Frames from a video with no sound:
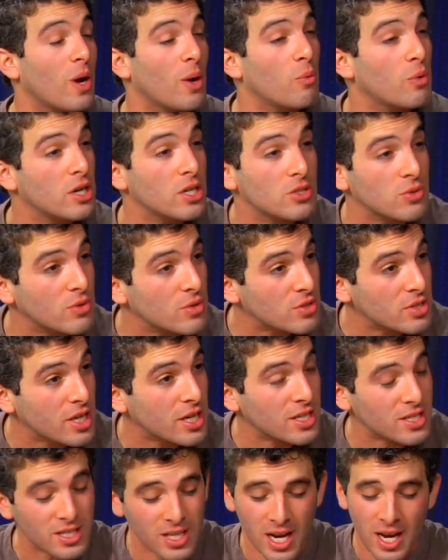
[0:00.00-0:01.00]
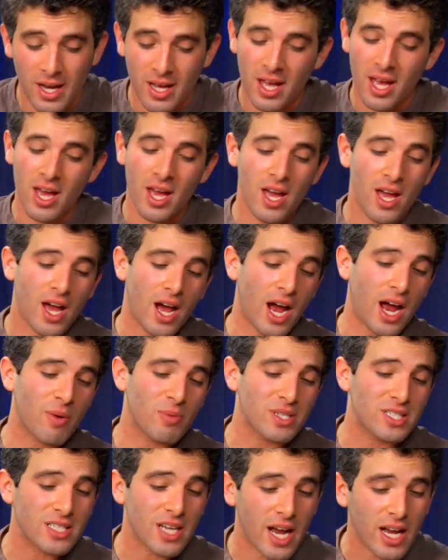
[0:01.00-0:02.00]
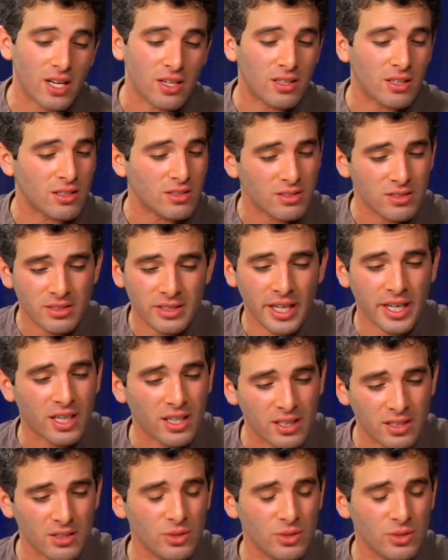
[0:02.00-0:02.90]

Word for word: I want to do those things, and I recycle like a